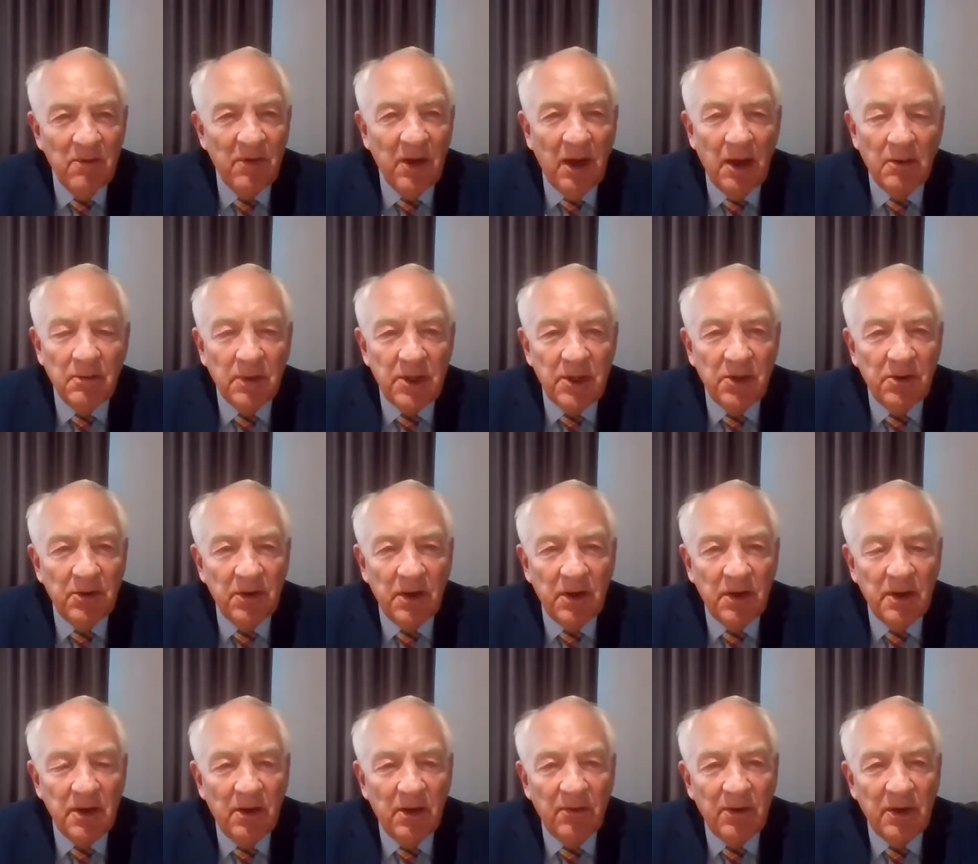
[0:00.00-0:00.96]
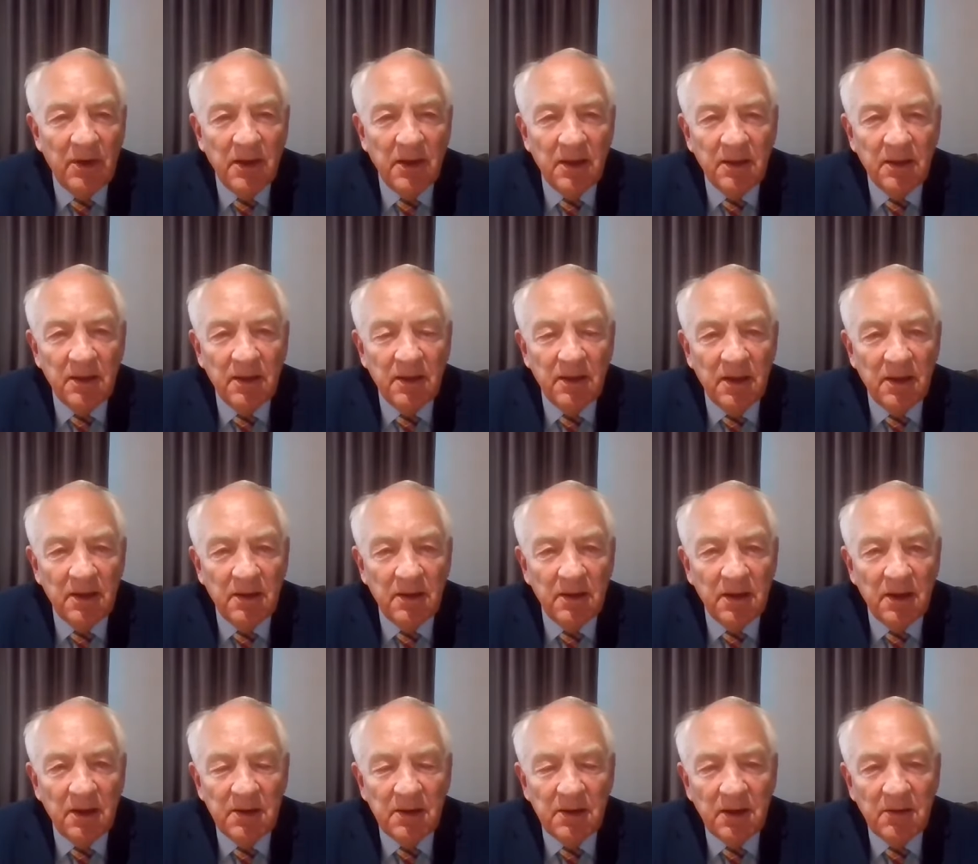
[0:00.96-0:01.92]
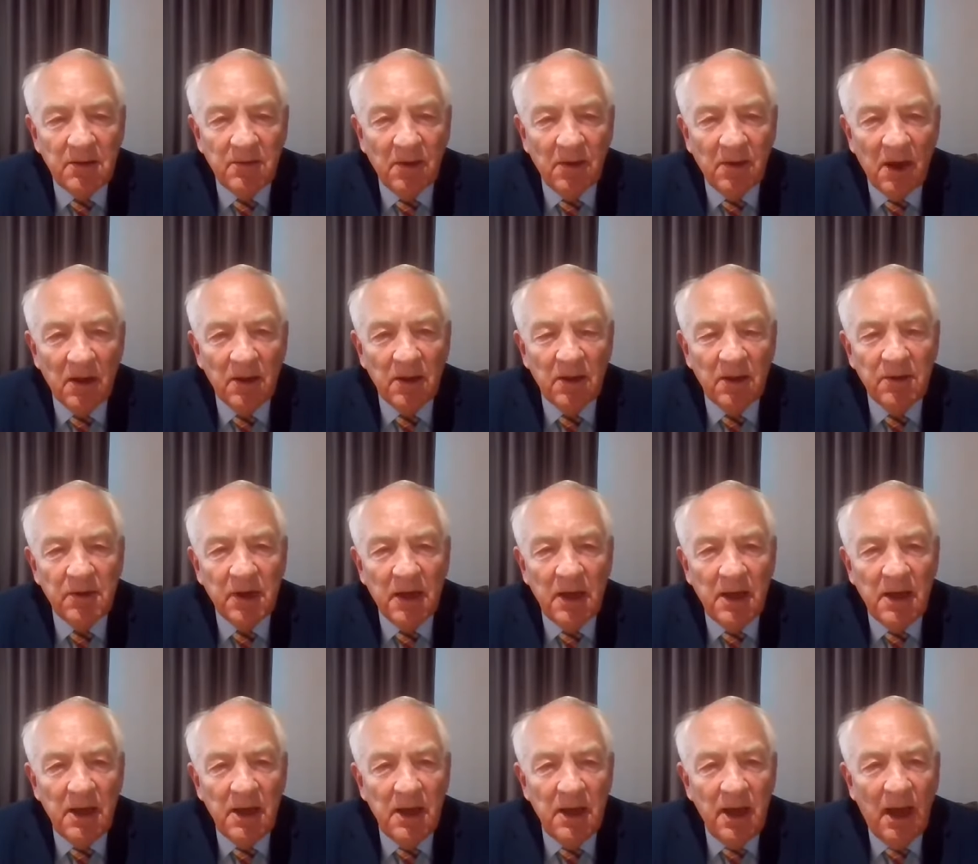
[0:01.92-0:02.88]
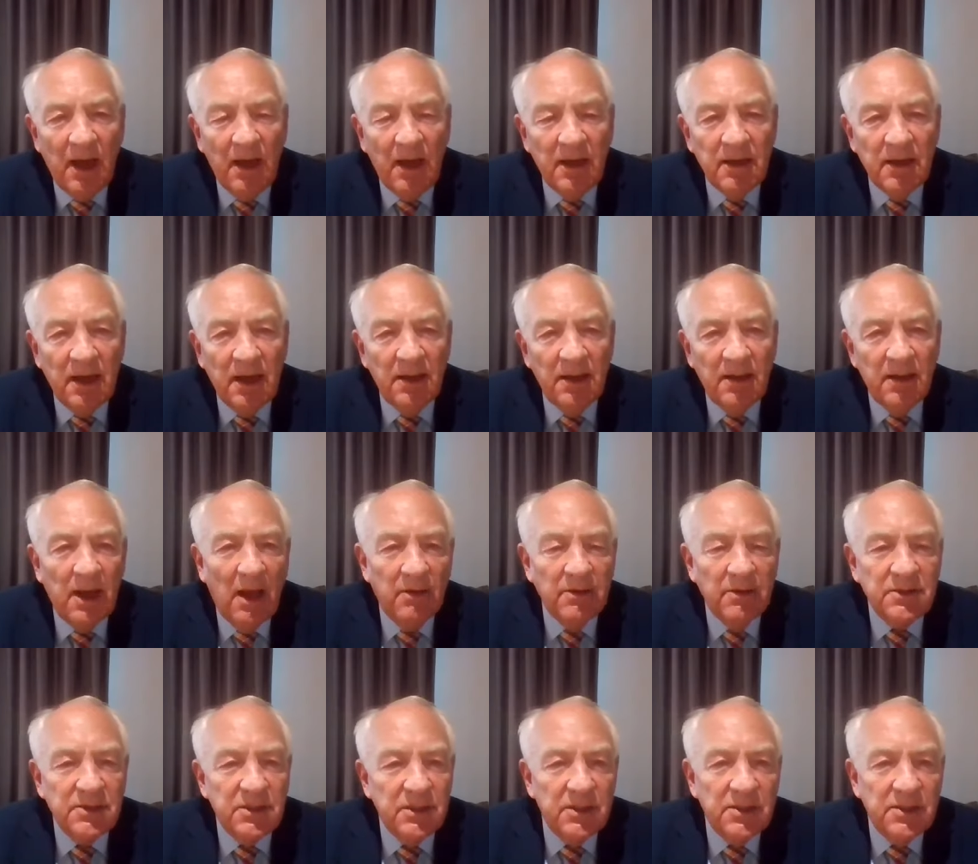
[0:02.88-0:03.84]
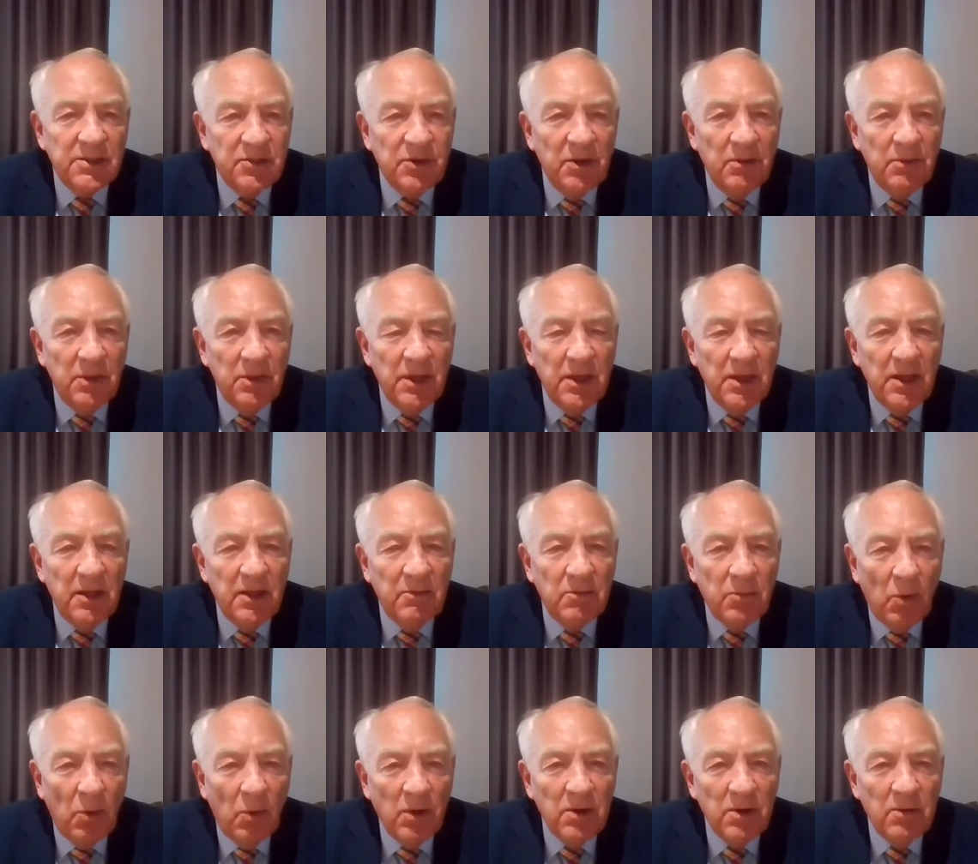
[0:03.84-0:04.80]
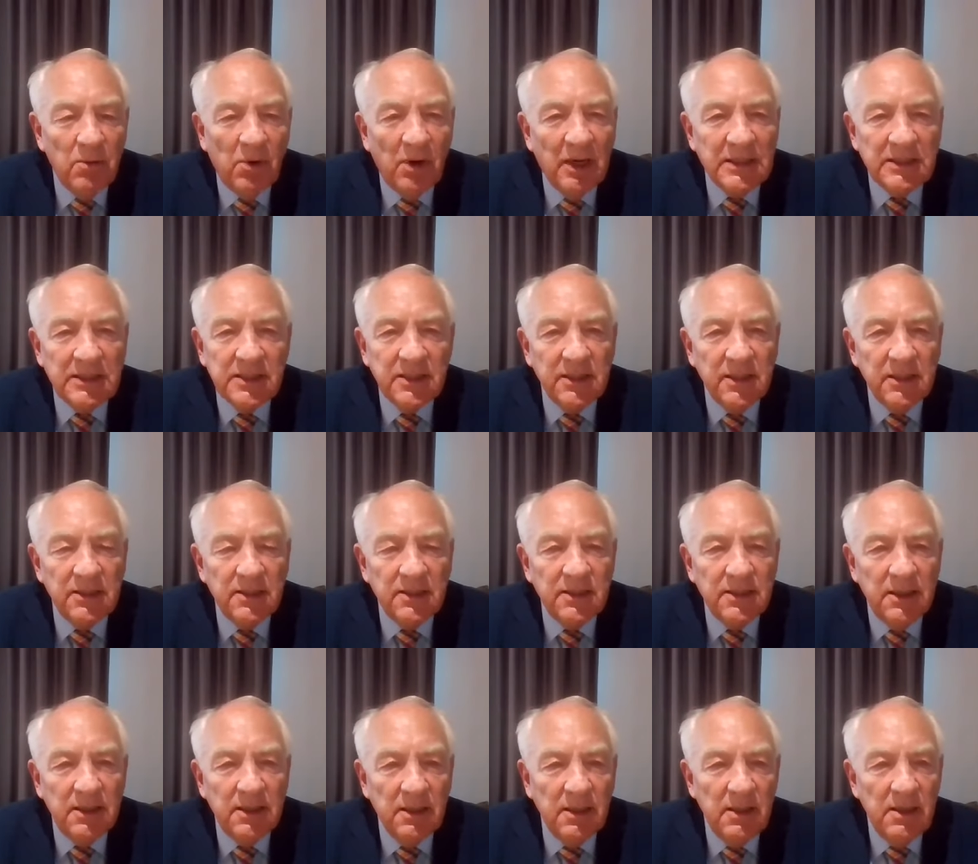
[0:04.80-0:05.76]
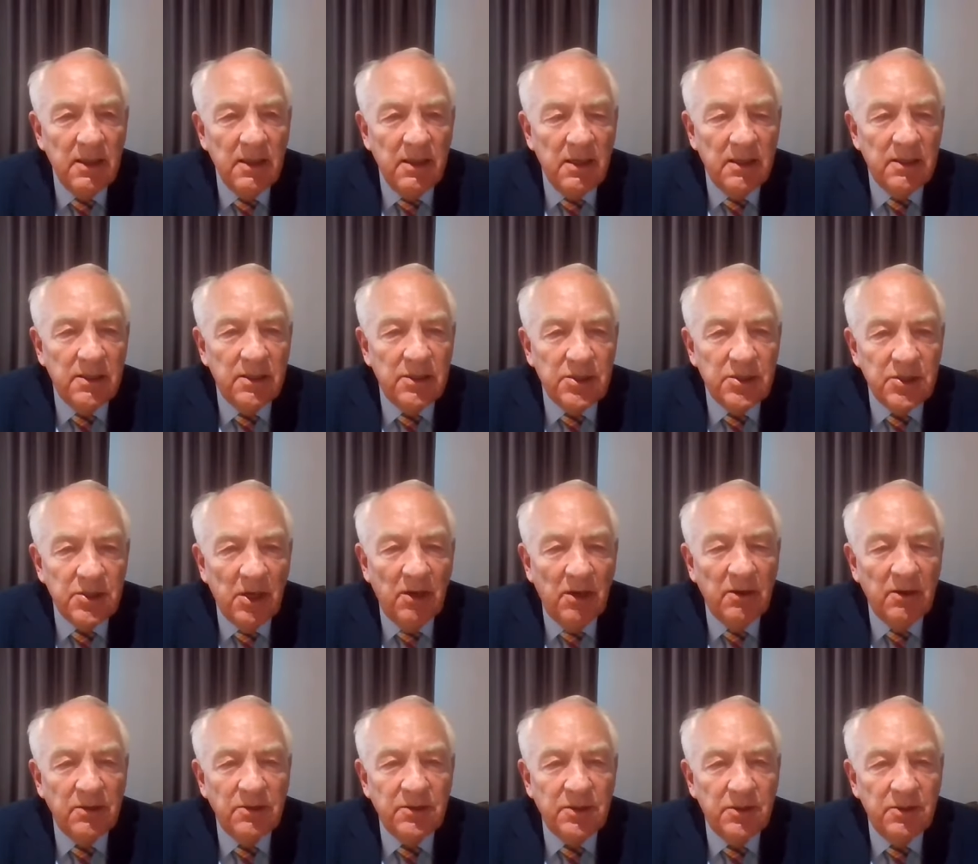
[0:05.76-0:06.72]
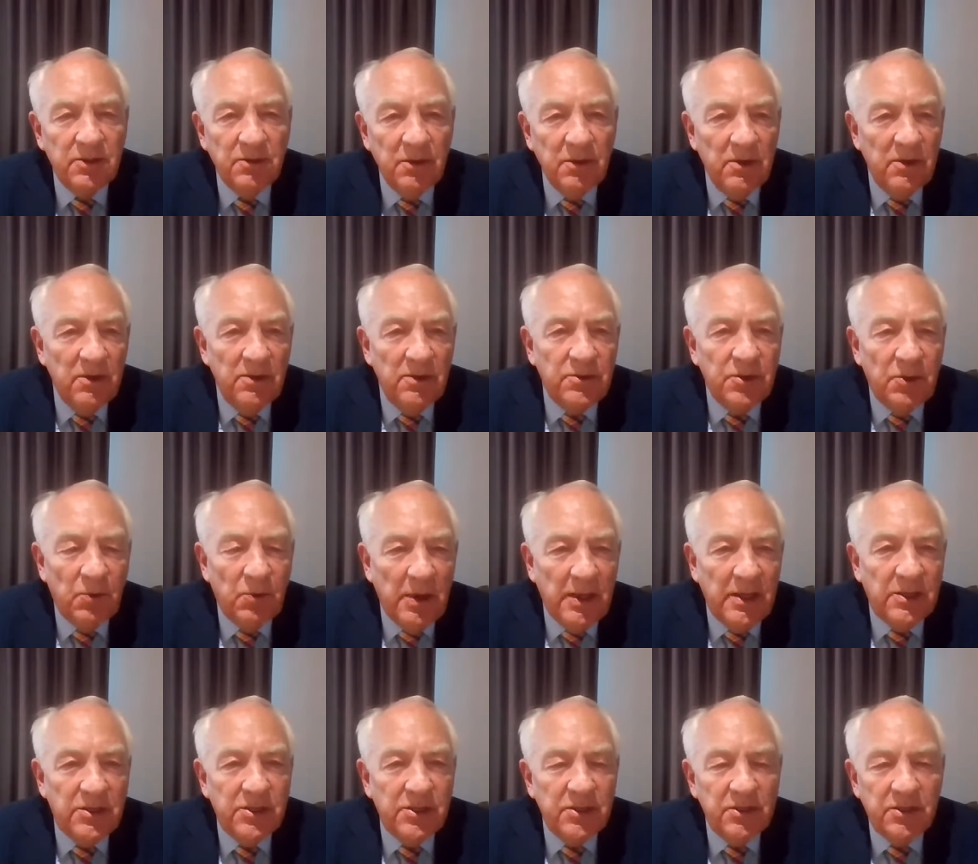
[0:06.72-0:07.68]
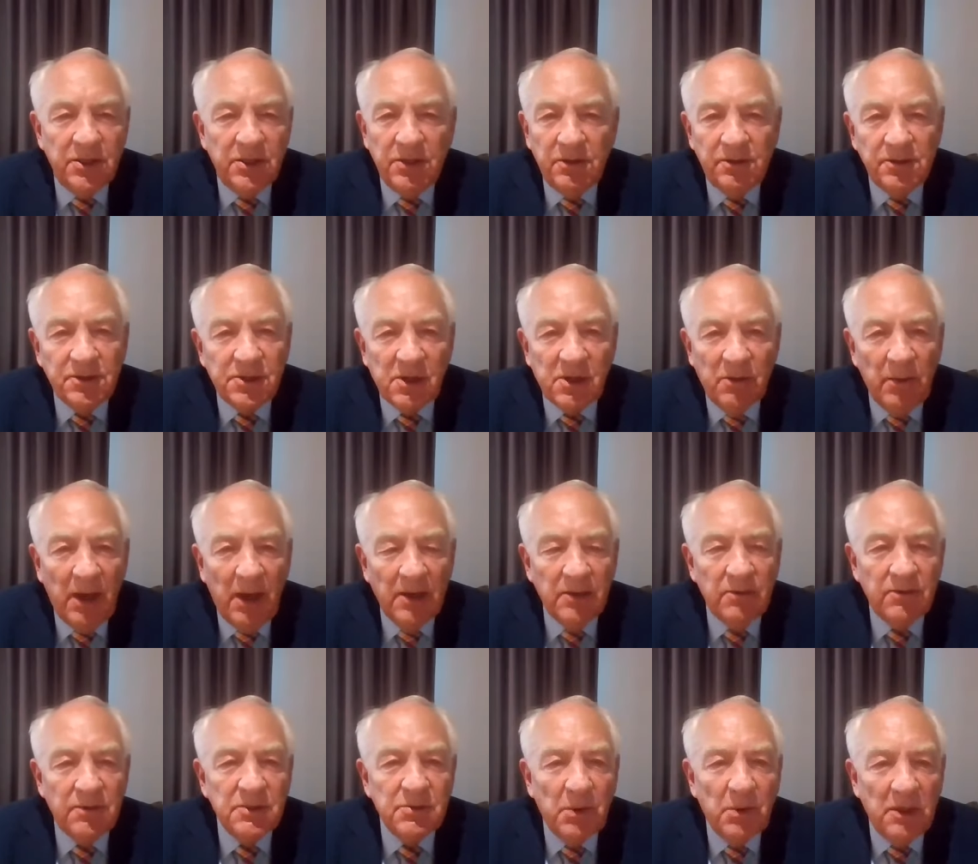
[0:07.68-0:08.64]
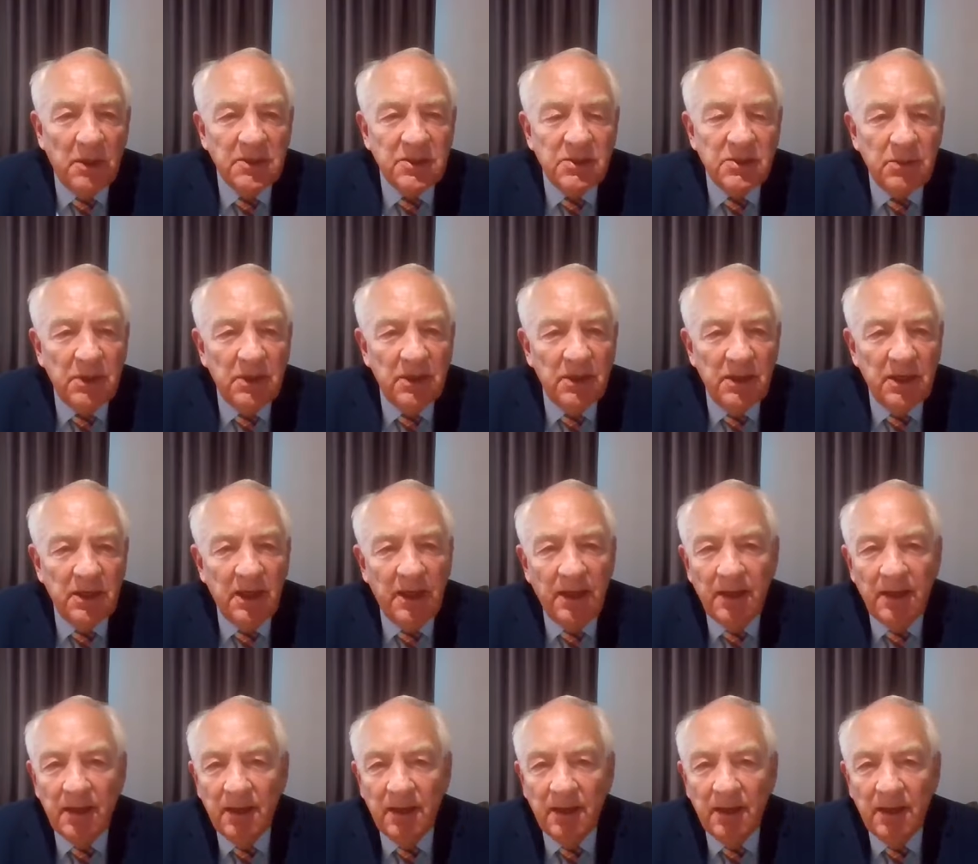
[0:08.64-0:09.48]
family unit and everything that followed—and that was an extremely important precedent. To use command responsibility